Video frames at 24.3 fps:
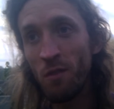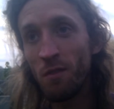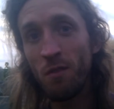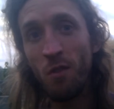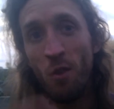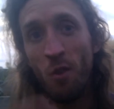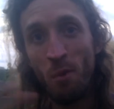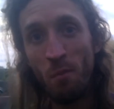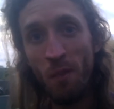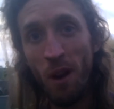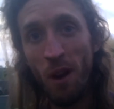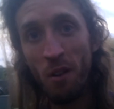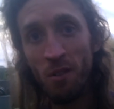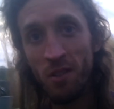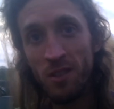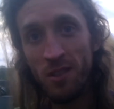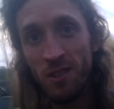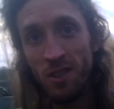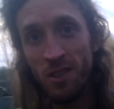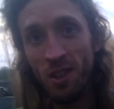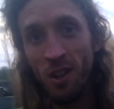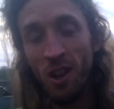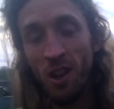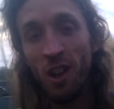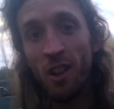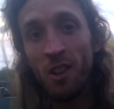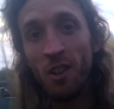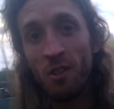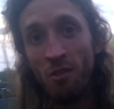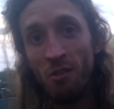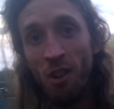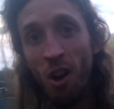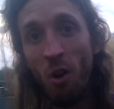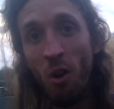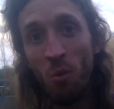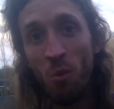four marathons all in a
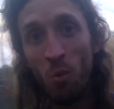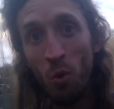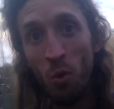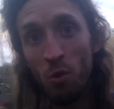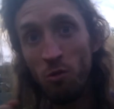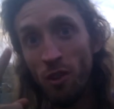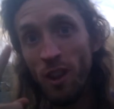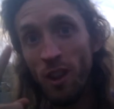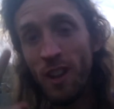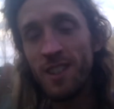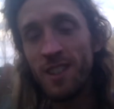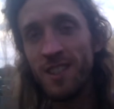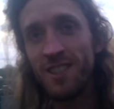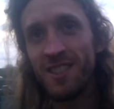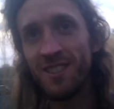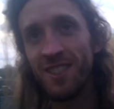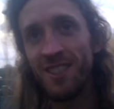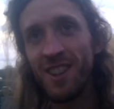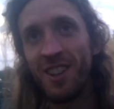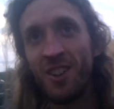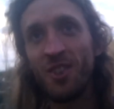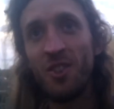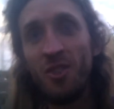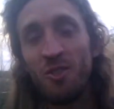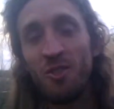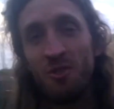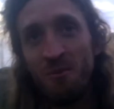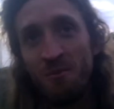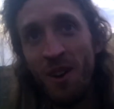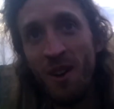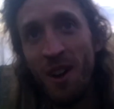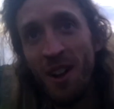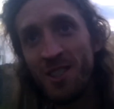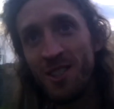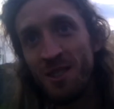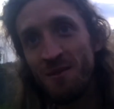row in one race, like a hundred
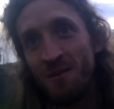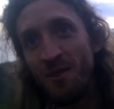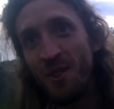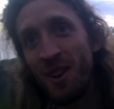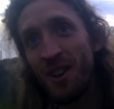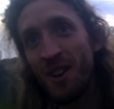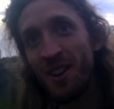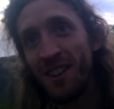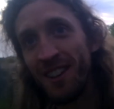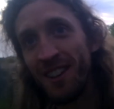miles or more.